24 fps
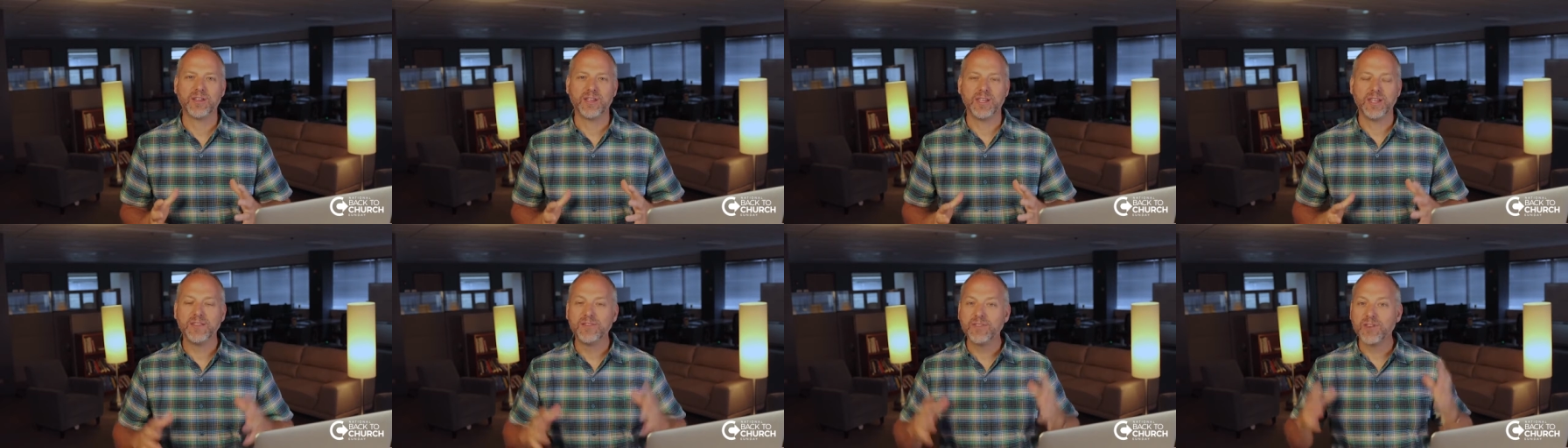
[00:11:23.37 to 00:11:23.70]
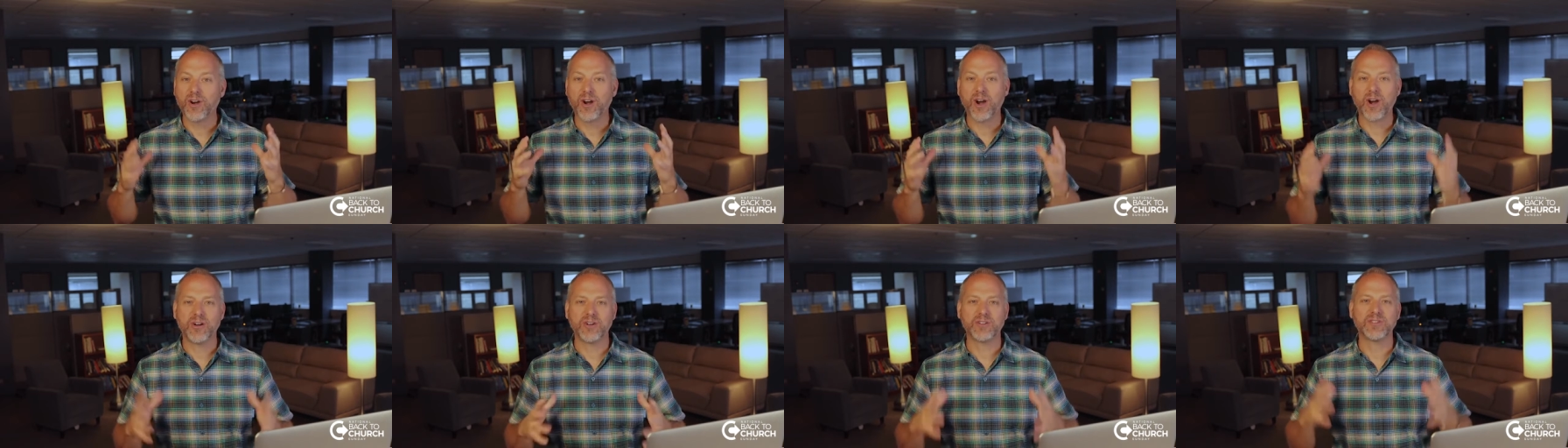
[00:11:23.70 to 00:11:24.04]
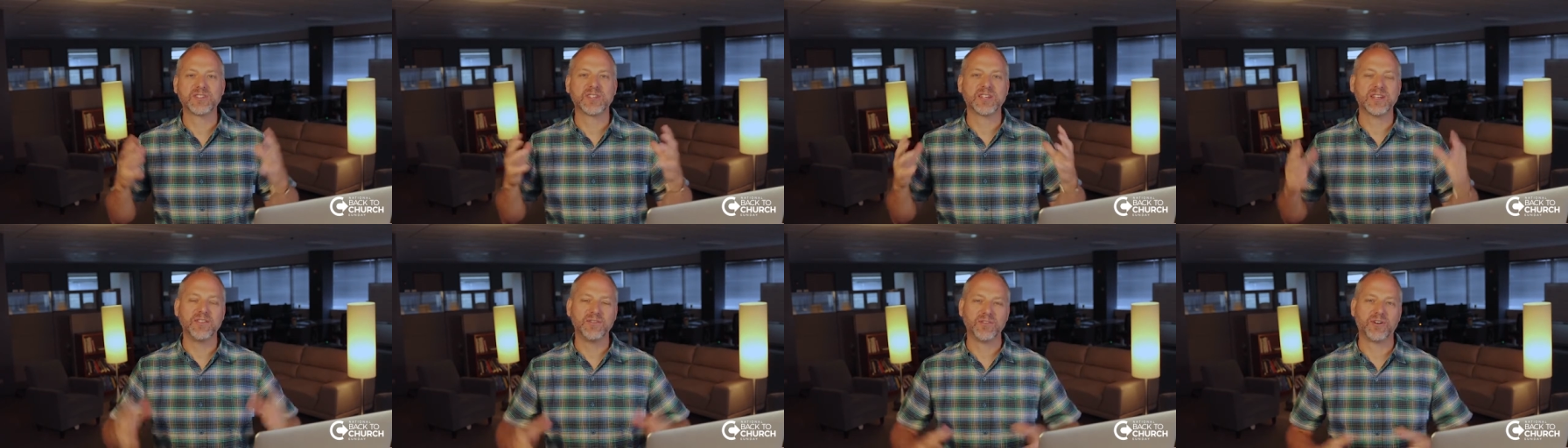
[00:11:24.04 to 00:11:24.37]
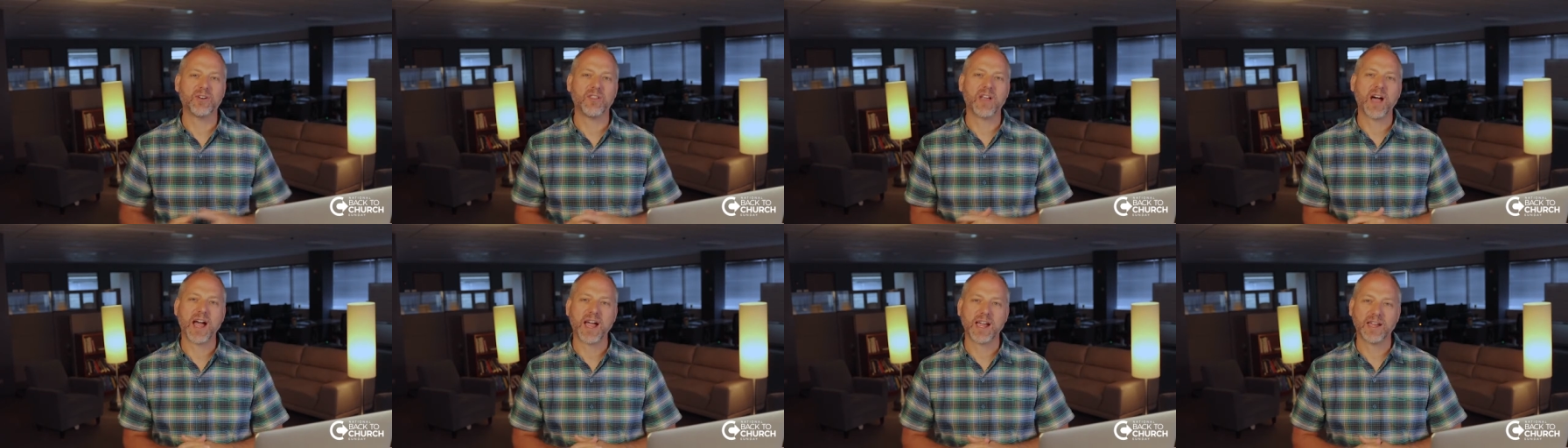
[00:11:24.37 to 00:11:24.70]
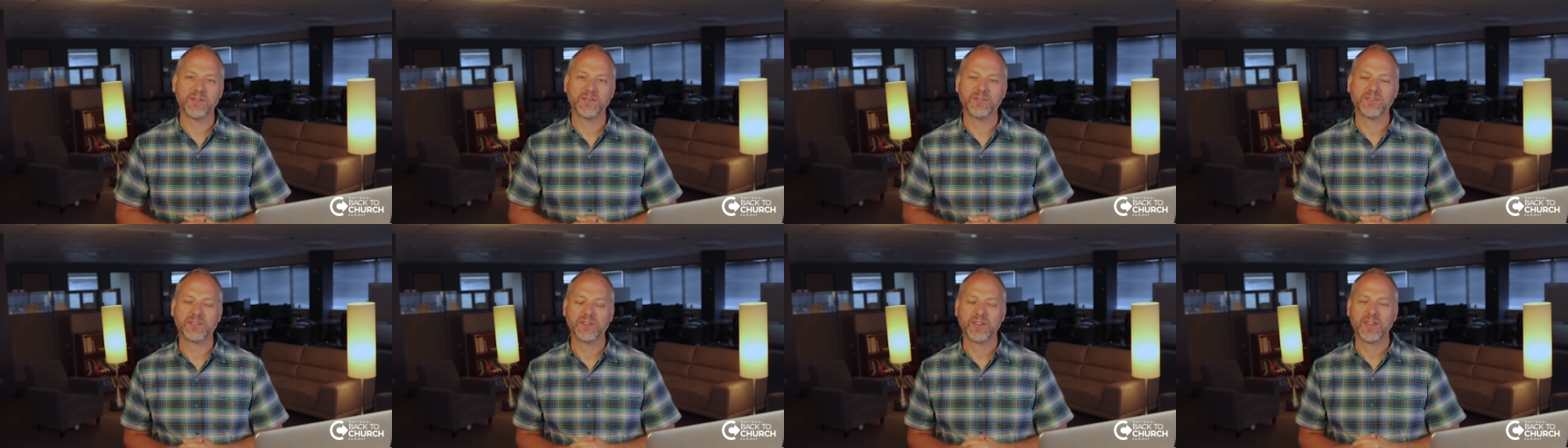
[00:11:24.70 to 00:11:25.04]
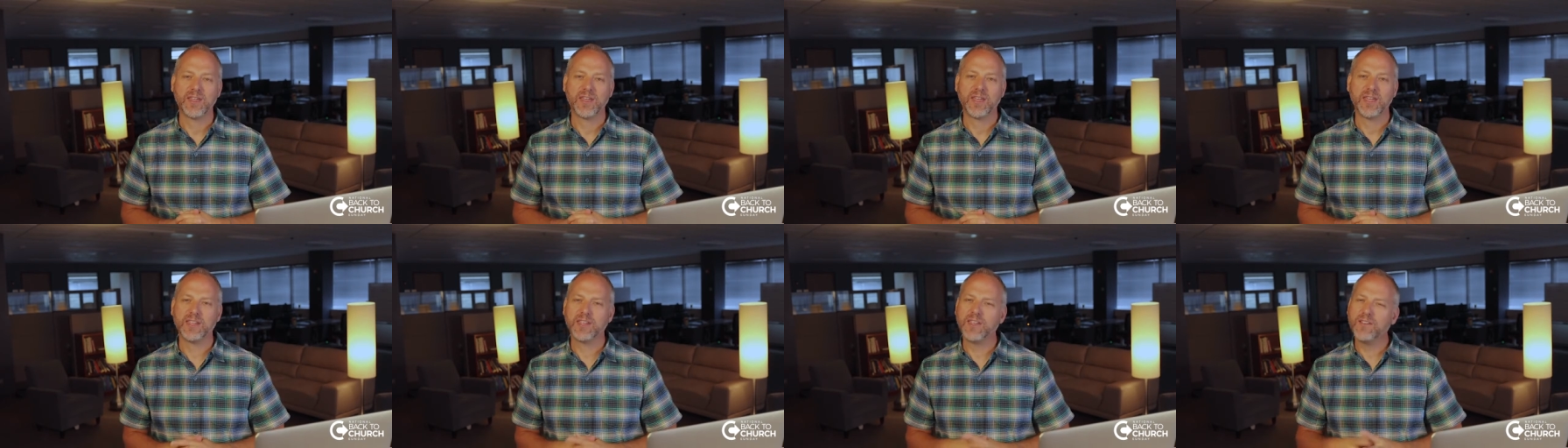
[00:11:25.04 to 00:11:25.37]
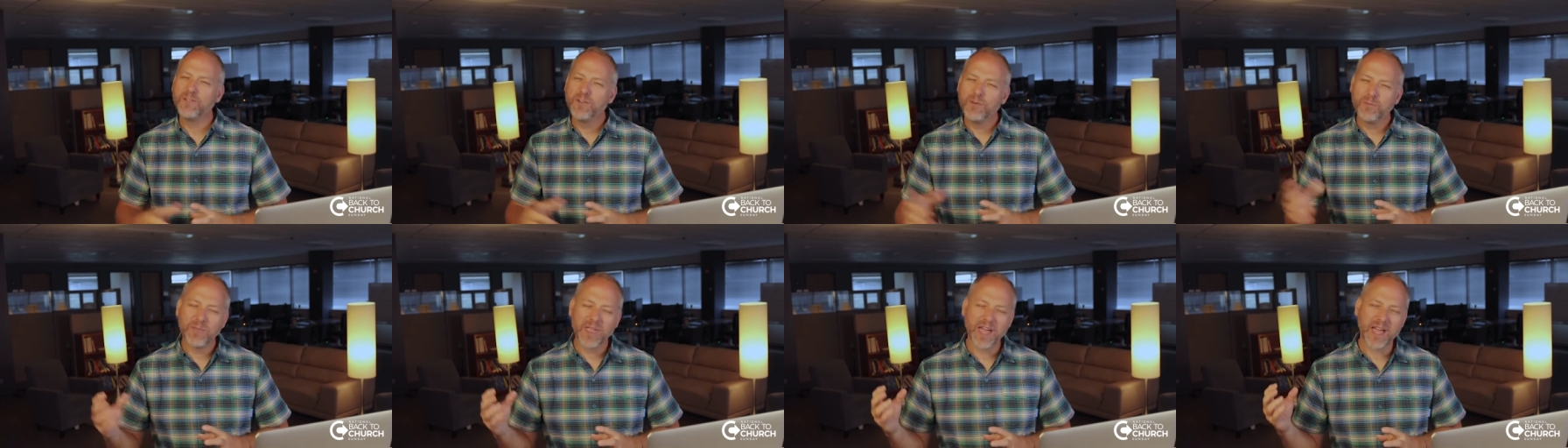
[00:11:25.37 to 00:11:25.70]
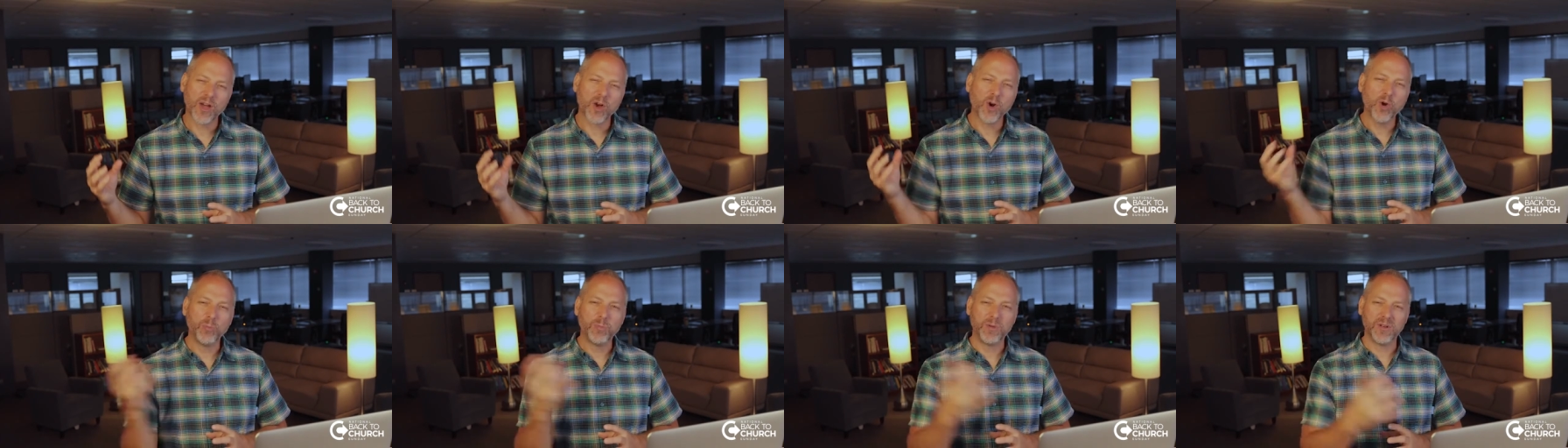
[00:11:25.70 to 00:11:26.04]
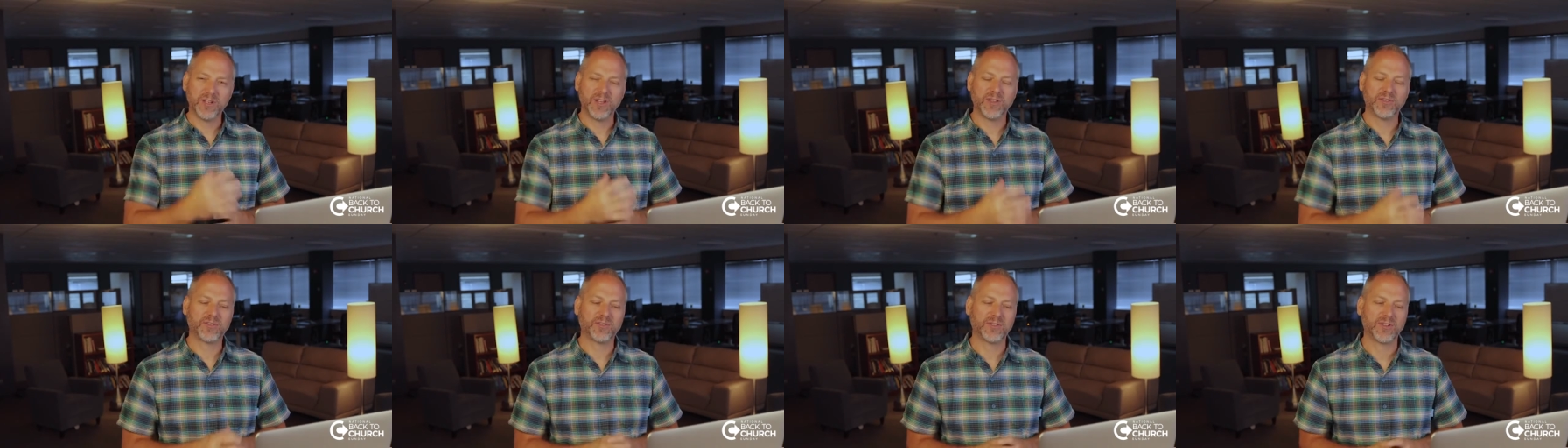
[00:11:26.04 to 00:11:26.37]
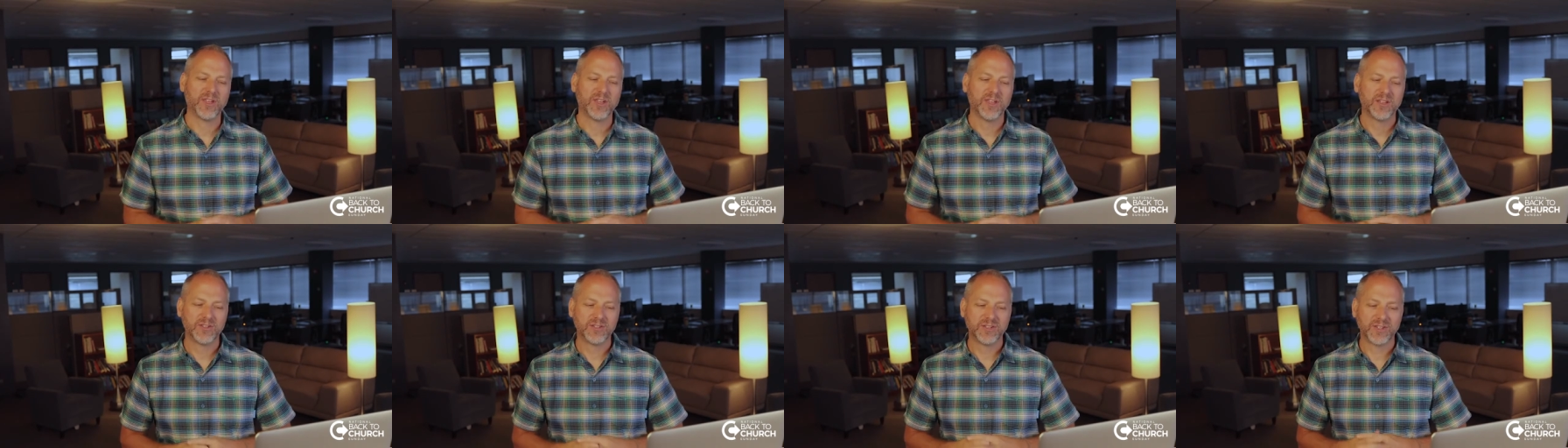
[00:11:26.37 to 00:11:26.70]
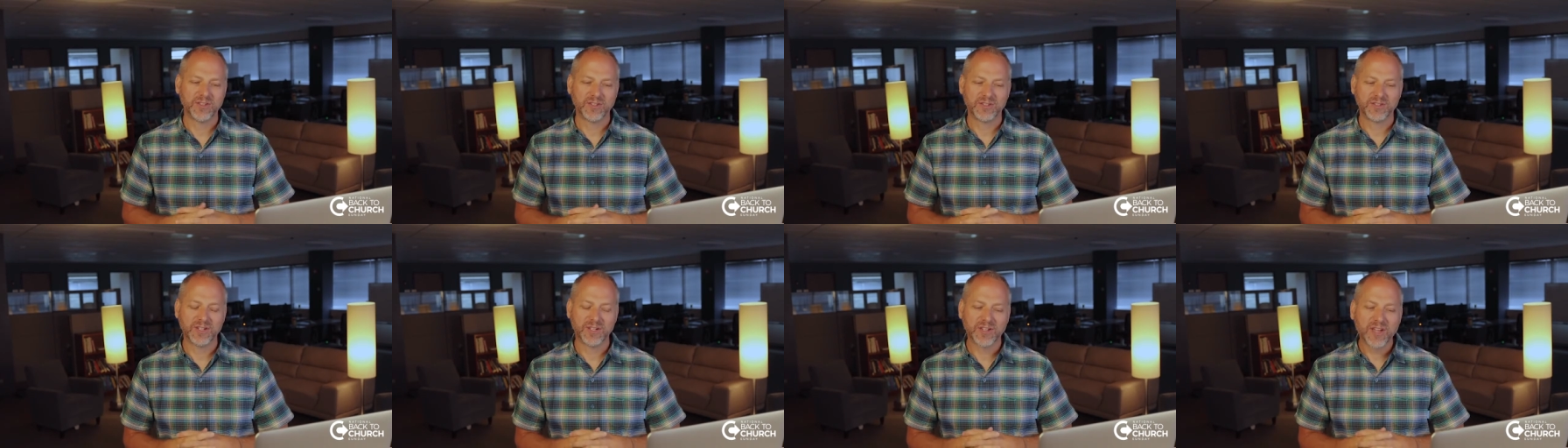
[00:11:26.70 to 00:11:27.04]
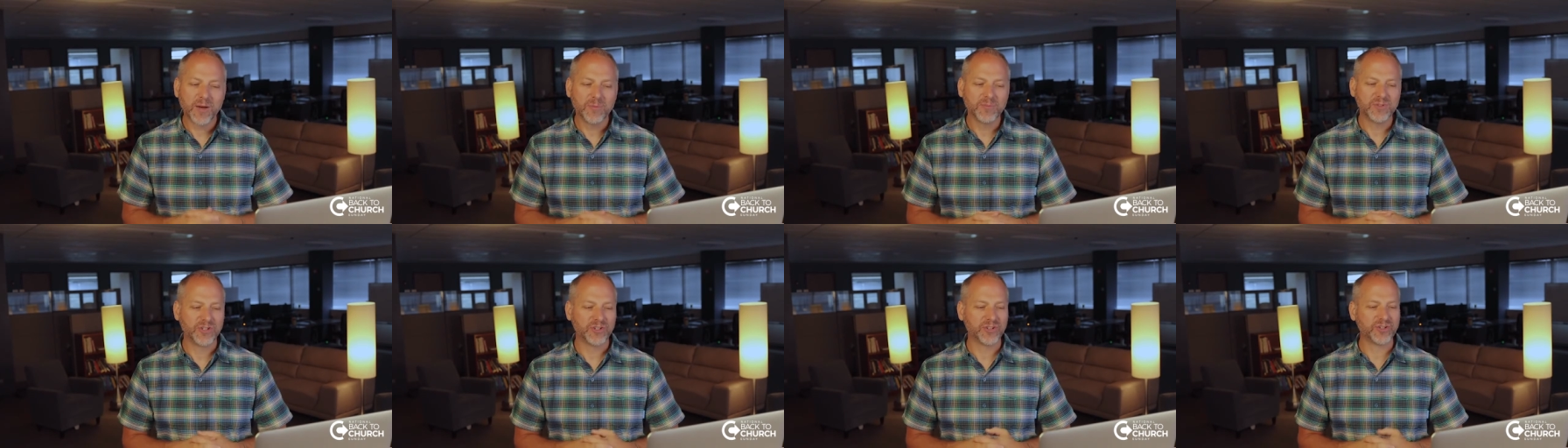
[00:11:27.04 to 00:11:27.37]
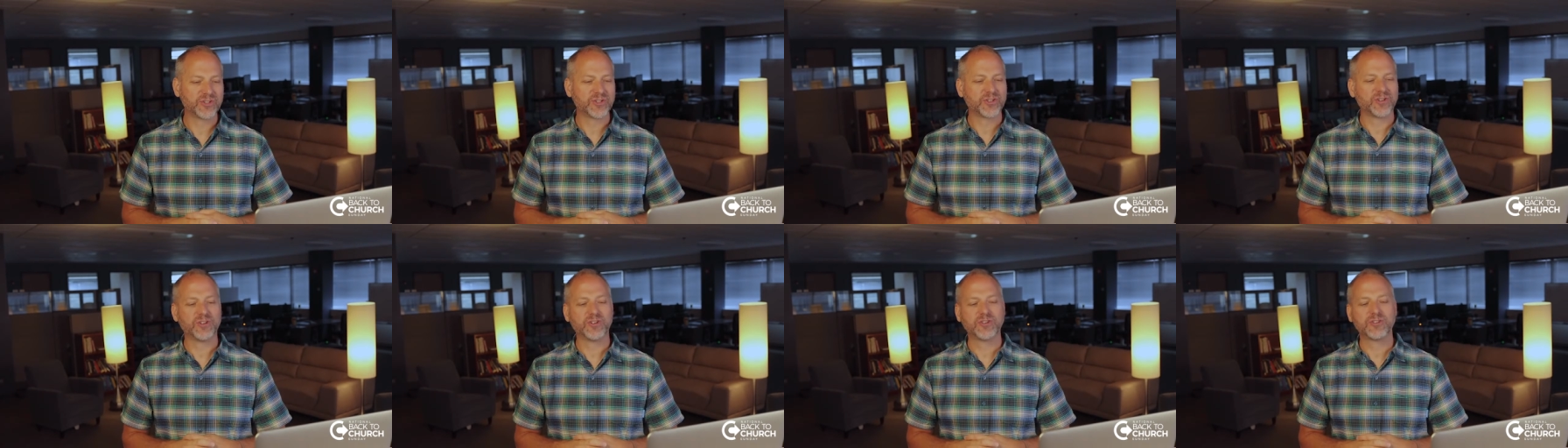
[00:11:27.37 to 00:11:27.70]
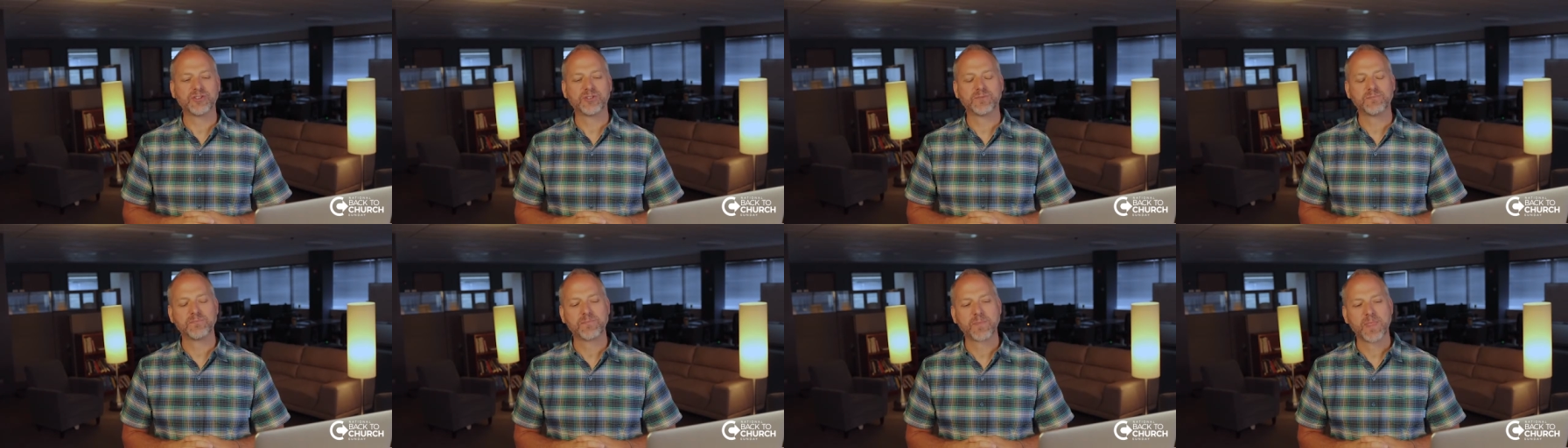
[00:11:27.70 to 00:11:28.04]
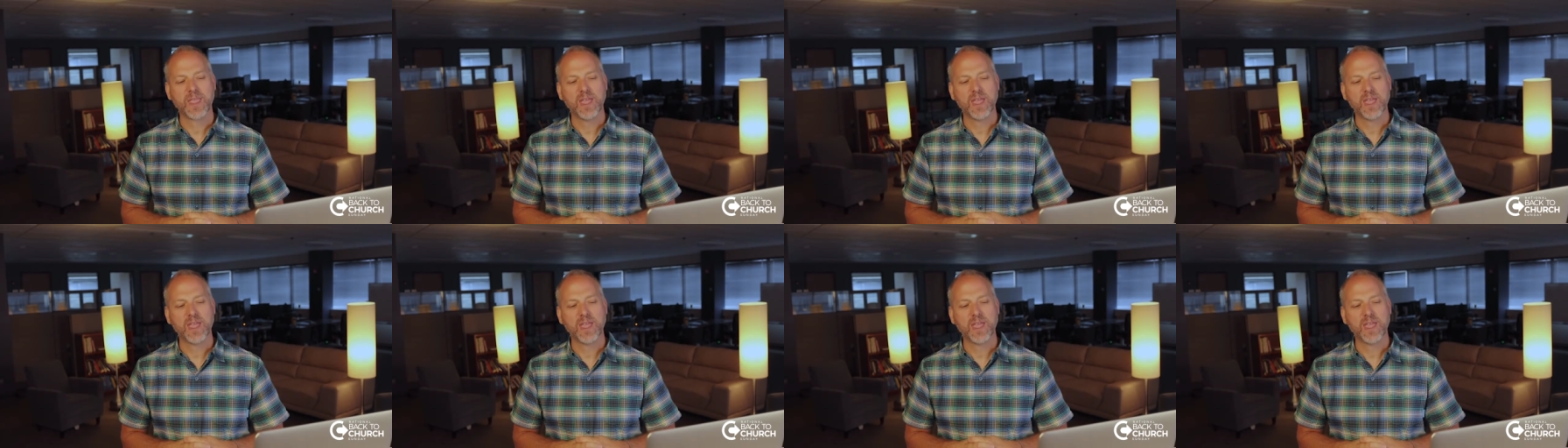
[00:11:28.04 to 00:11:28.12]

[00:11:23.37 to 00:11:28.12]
in their hearts and in their lives and give them that openness to come to your church.